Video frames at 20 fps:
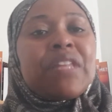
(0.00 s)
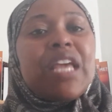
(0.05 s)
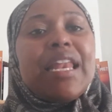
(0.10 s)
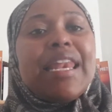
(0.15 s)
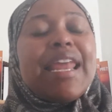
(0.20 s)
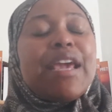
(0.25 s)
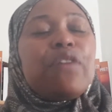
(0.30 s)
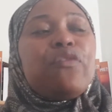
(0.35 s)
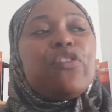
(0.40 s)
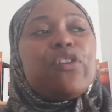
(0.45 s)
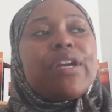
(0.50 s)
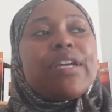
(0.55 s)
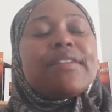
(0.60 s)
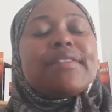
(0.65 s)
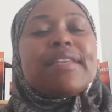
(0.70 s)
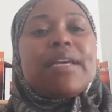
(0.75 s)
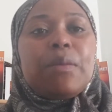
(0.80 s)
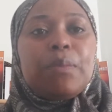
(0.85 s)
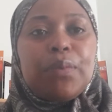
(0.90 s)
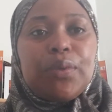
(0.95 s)
Like, for
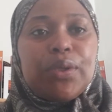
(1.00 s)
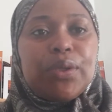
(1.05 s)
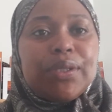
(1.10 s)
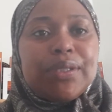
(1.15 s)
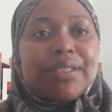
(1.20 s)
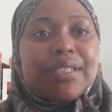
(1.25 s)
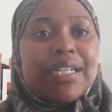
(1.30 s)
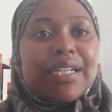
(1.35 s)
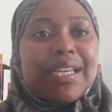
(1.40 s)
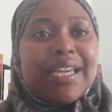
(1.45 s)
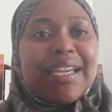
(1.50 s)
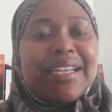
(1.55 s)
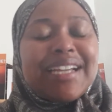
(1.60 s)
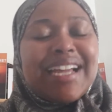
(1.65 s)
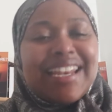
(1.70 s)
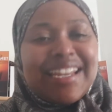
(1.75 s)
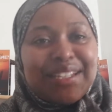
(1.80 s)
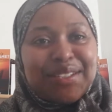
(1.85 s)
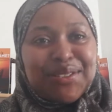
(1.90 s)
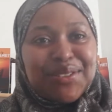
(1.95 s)
example, okay, I
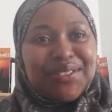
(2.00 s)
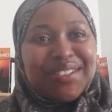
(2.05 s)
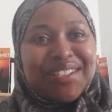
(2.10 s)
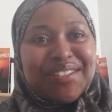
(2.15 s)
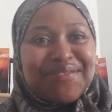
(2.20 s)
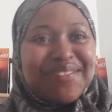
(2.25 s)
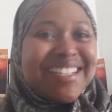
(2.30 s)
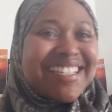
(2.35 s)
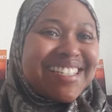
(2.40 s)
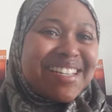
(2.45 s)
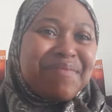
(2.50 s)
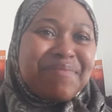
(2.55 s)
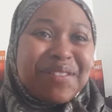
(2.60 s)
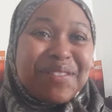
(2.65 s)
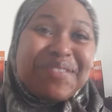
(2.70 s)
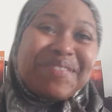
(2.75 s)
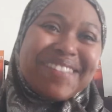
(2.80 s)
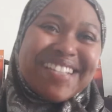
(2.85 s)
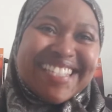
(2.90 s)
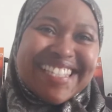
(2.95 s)
like to give an example
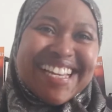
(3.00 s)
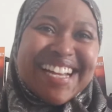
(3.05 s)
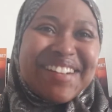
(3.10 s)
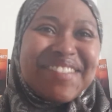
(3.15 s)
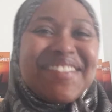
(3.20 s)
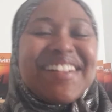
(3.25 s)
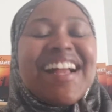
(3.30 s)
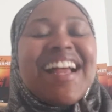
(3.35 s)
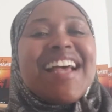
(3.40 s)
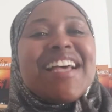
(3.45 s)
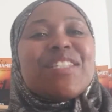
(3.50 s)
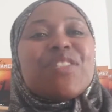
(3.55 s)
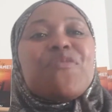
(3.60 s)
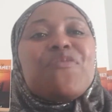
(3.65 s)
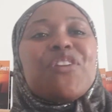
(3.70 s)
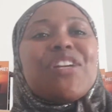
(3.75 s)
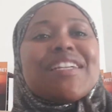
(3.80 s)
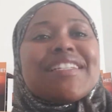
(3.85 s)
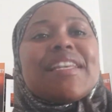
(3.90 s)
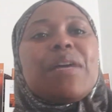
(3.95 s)
for myself. So,
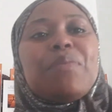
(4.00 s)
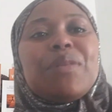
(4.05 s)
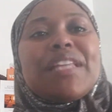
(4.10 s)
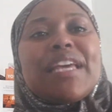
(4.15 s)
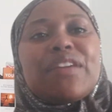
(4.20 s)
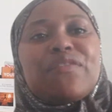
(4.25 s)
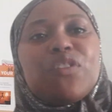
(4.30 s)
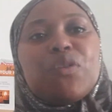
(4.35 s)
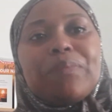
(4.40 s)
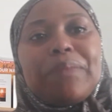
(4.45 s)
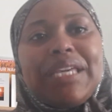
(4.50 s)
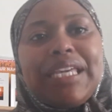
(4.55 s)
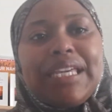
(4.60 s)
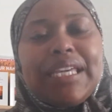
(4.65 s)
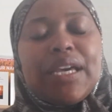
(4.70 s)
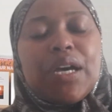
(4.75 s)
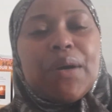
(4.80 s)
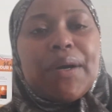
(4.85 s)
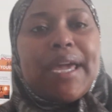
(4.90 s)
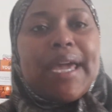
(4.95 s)
for example, like for
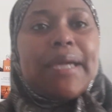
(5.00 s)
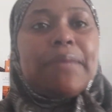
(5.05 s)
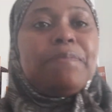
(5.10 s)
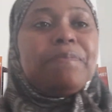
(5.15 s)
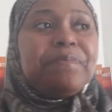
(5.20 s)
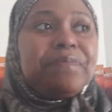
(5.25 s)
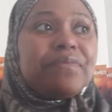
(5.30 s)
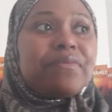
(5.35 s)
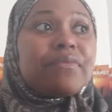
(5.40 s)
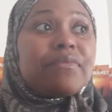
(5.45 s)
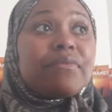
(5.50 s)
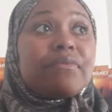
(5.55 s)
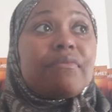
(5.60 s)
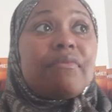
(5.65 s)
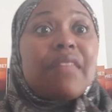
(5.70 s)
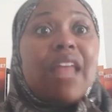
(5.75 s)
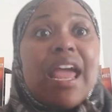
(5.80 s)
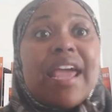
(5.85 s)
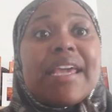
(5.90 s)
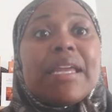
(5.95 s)
me, okay,
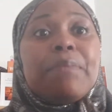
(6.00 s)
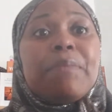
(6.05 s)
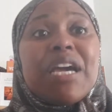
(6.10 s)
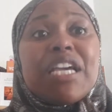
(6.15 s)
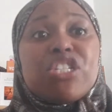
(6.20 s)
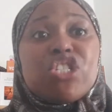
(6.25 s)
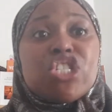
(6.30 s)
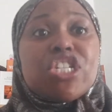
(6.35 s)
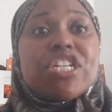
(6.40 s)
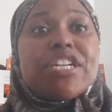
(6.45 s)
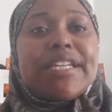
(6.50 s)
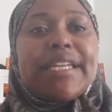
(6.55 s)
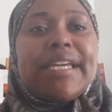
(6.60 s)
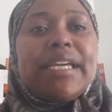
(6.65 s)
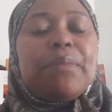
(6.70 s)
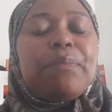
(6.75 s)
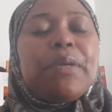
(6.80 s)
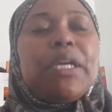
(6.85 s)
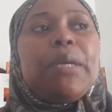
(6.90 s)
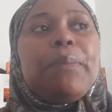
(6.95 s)
in my journey,
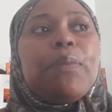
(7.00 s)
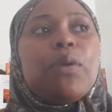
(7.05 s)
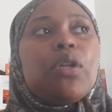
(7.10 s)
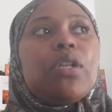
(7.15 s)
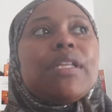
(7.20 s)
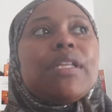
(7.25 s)
people,